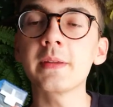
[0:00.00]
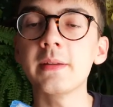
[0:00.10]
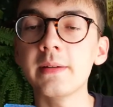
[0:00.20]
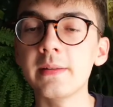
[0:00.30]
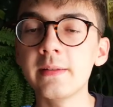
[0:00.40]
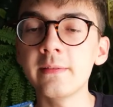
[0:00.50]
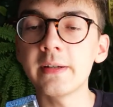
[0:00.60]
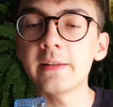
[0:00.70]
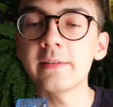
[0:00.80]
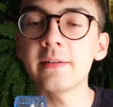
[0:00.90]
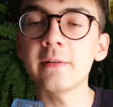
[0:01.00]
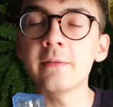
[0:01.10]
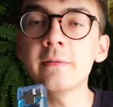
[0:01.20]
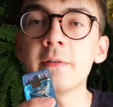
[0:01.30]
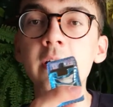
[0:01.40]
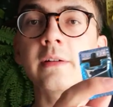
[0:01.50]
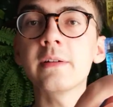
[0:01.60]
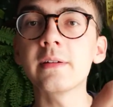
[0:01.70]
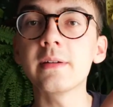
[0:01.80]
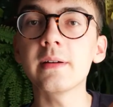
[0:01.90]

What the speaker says: This is Versace Eau Fresh.